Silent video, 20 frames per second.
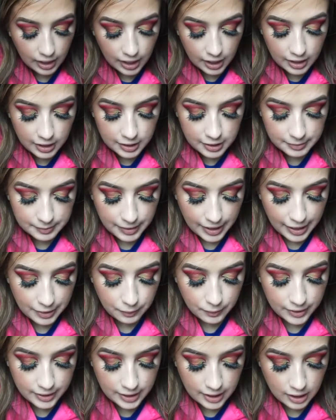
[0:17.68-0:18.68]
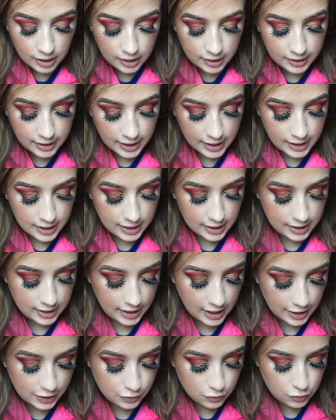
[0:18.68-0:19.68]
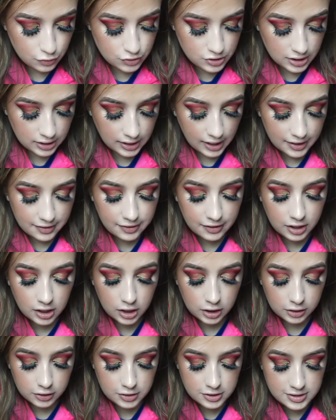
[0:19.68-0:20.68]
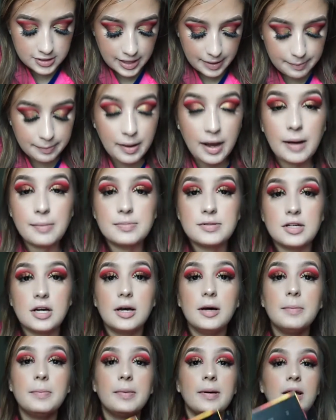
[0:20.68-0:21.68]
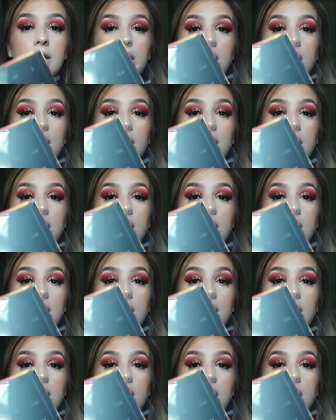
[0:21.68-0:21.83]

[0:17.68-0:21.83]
I went on and I used a lot of the colors that popped up